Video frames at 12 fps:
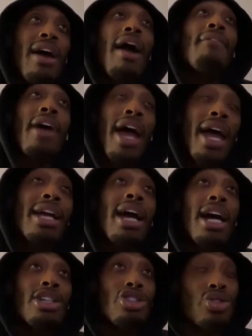I've had
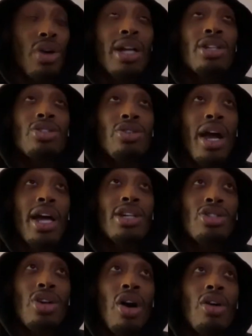guys try to
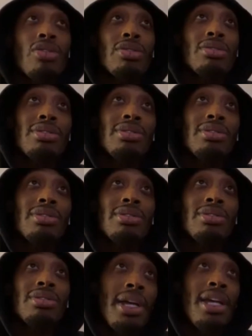trash talk
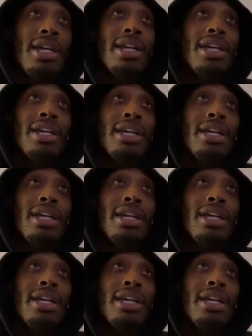to me,